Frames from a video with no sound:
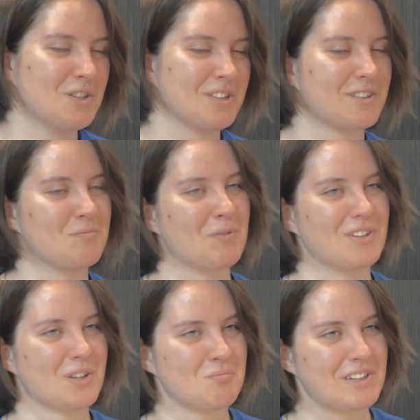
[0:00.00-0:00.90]
It's maybe
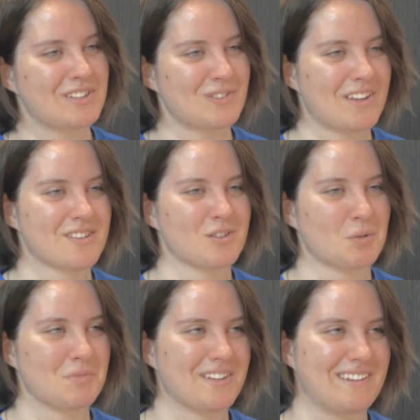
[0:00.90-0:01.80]
not my strength
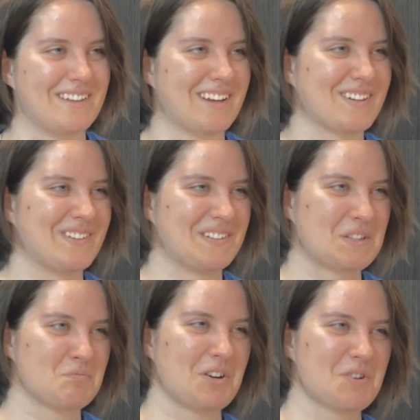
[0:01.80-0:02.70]
topic, the
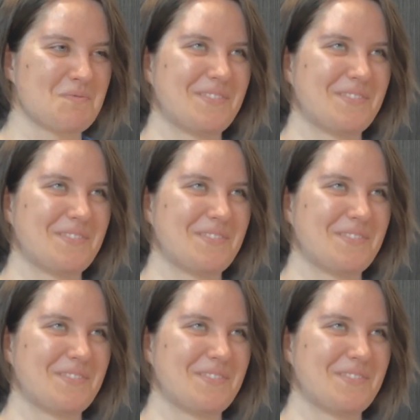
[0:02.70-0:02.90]
electronics part,